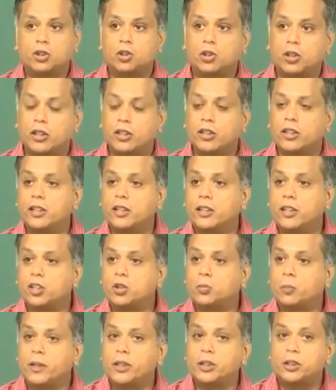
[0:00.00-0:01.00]
in the
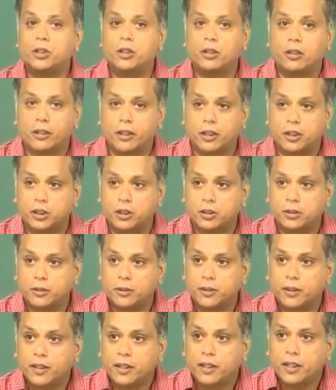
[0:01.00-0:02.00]
spatial region,
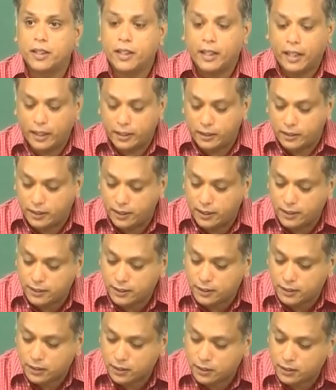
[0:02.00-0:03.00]
and this